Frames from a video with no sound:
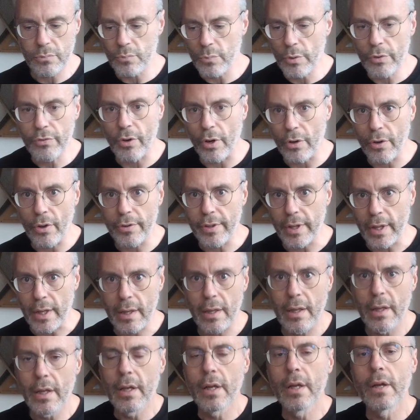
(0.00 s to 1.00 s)
we've got nothing.
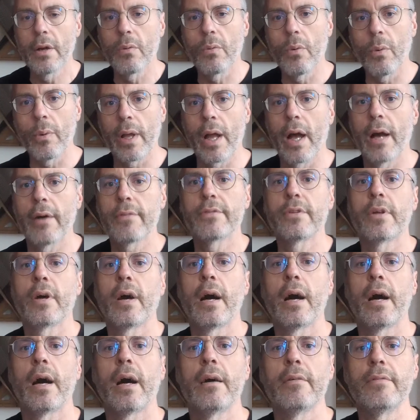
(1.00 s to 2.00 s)
What we have to
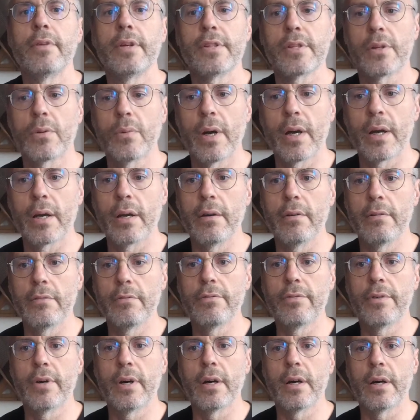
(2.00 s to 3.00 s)
have is a way
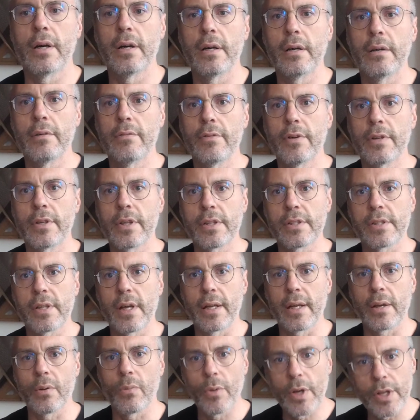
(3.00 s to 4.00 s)
of
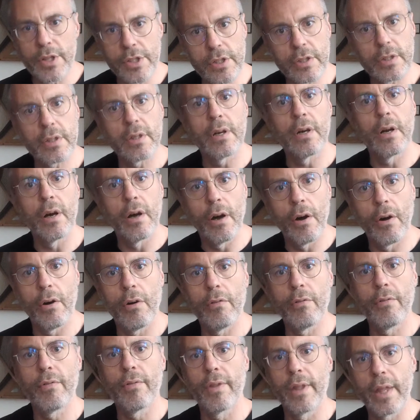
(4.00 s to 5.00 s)
understanding which
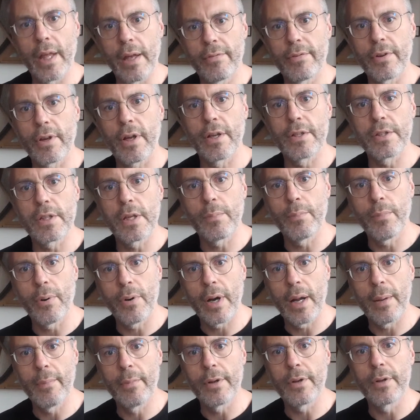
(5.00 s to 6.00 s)
of the efficacy
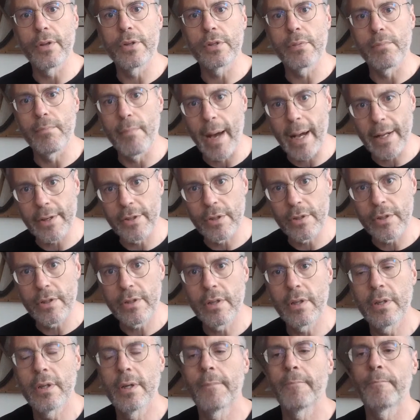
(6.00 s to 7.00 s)
parameters mattered,